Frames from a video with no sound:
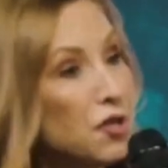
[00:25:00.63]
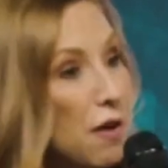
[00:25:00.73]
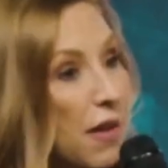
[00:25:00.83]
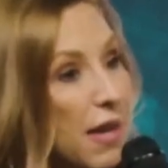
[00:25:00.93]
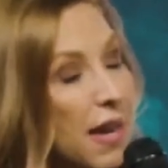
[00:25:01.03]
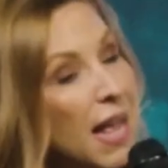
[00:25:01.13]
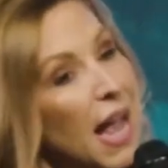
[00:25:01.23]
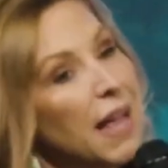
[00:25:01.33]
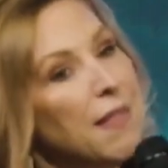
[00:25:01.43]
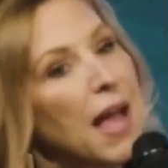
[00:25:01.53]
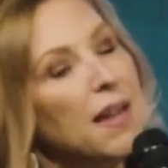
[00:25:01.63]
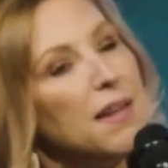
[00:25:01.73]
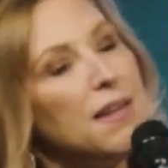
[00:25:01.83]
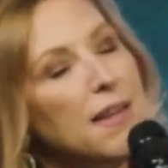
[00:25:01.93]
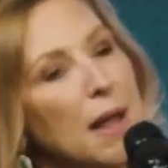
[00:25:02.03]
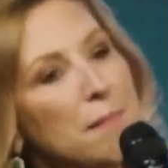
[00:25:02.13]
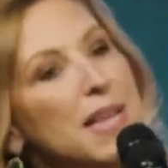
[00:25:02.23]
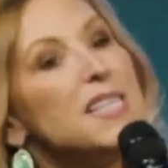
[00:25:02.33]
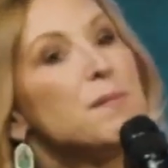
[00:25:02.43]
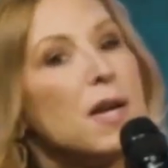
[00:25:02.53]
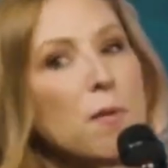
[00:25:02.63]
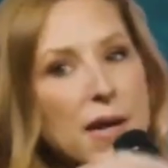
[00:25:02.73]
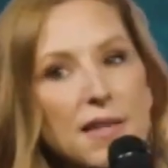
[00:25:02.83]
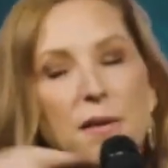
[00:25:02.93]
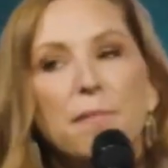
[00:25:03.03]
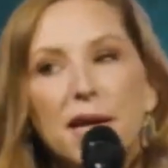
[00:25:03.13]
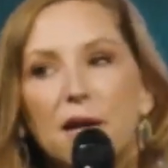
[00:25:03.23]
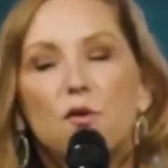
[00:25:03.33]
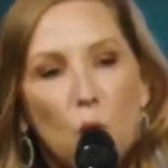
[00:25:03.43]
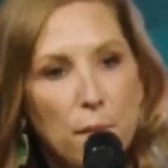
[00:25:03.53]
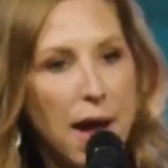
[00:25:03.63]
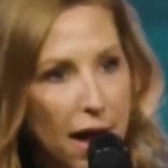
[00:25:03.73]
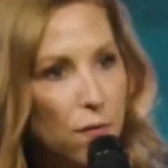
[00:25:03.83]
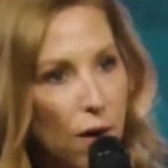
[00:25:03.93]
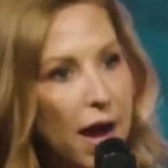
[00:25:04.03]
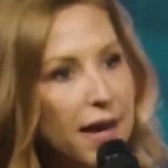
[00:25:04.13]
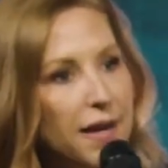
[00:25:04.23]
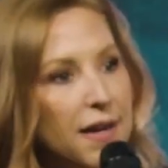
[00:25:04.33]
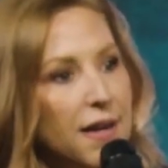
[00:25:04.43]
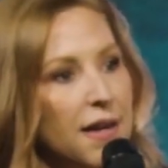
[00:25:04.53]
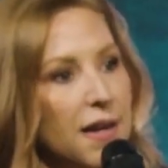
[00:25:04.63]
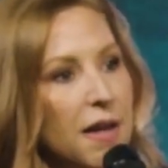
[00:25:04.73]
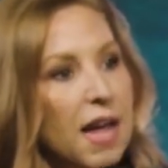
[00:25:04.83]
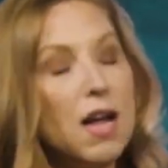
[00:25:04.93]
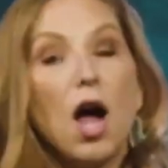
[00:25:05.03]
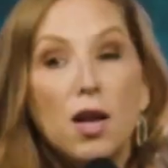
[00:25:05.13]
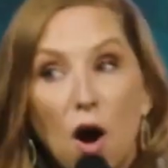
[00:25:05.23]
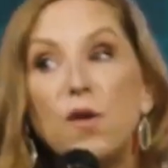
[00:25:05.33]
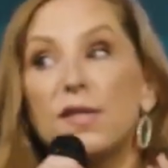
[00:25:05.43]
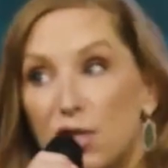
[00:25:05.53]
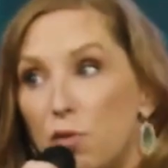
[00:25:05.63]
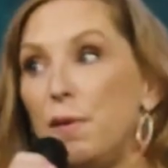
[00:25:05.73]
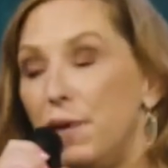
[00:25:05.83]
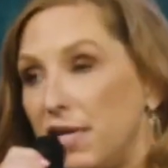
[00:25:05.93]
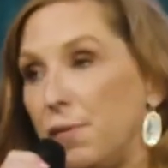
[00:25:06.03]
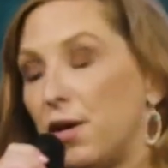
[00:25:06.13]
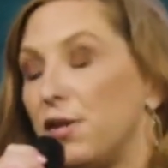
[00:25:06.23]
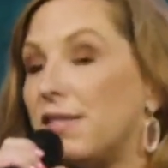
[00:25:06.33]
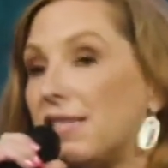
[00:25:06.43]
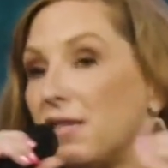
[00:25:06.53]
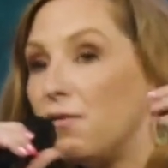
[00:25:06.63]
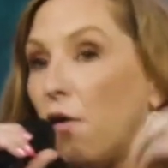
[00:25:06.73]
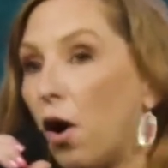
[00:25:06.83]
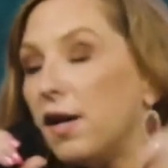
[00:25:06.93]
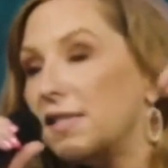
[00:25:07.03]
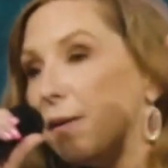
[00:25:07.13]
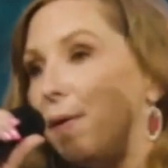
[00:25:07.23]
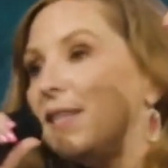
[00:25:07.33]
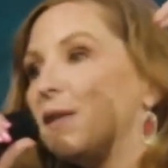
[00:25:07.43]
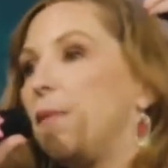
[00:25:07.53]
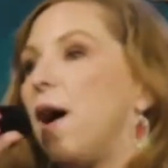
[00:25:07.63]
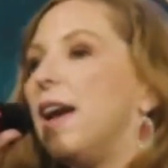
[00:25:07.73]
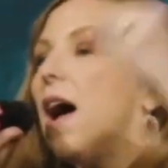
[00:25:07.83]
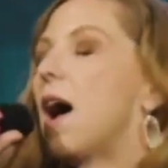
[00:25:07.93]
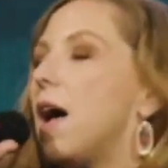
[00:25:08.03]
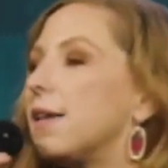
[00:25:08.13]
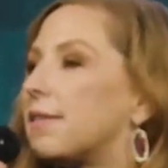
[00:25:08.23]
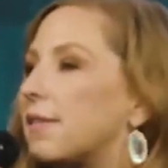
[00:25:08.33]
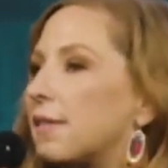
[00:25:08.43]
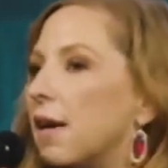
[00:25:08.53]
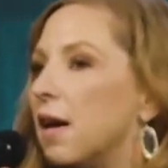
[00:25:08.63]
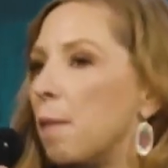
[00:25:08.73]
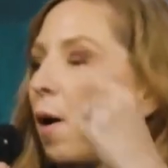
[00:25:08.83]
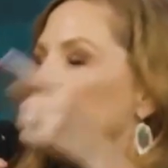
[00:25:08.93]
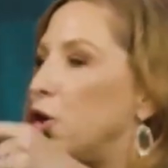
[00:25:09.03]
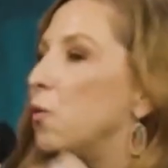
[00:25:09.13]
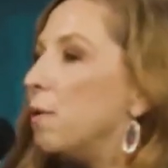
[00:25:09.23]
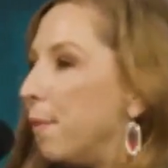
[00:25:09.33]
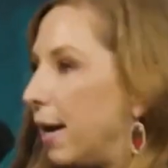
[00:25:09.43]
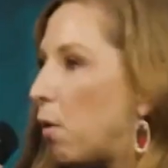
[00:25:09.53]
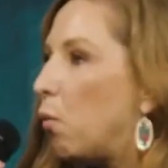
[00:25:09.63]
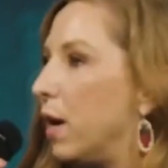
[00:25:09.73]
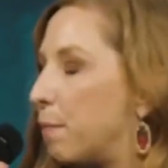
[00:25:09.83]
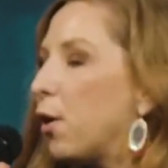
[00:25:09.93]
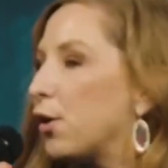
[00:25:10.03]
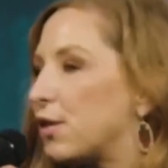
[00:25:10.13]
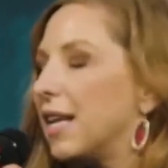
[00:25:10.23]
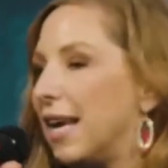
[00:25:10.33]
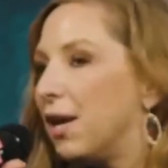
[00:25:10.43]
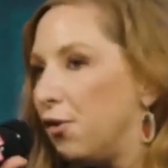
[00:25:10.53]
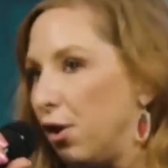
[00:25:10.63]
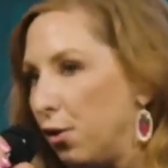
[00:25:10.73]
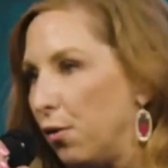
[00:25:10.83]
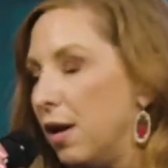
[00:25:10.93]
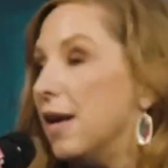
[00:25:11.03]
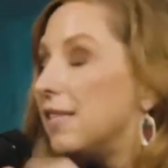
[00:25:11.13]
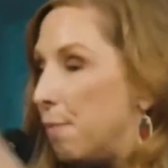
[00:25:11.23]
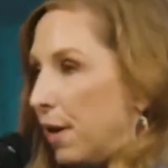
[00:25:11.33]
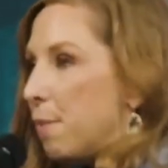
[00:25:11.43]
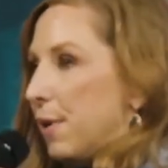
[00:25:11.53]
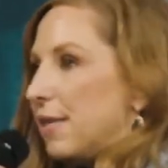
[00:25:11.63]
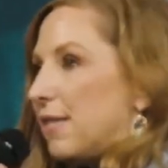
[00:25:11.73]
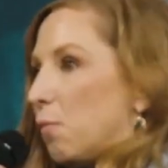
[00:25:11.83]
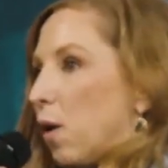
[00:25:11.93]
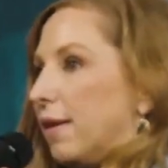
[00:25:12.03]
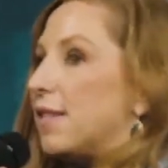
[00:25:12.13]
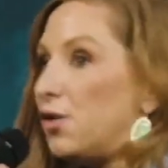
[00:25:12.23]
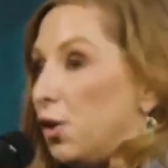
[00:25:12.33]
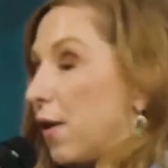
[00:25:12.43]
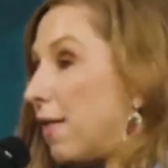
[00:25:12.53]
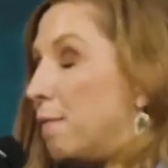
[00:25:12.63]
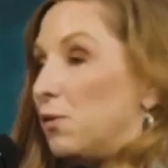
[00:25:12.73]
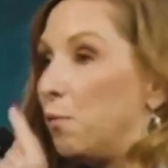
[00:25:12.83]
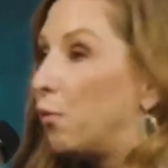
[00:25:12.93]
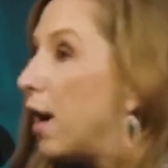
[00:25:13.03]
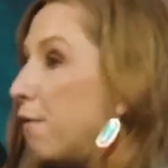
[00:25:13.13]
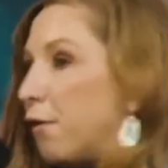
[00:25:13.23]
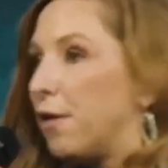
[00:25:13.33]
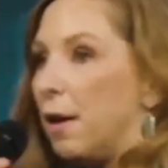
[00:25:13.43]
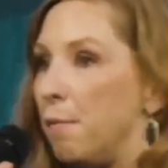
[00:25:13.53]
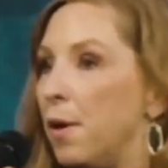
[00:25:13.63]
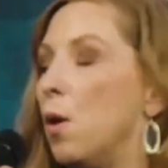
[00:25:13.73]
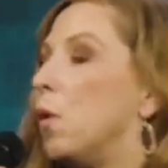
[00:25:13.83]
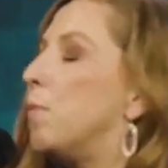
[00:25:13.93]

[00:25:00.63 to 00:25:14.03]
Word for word: of it, and that, that peacemaker ends up being a doormat, right? God calls us to be peacemakers. It says, as far as it depends upon us, upon you and me, what we personally can do to be at peace with someone, let's do that. That means we pray for them. We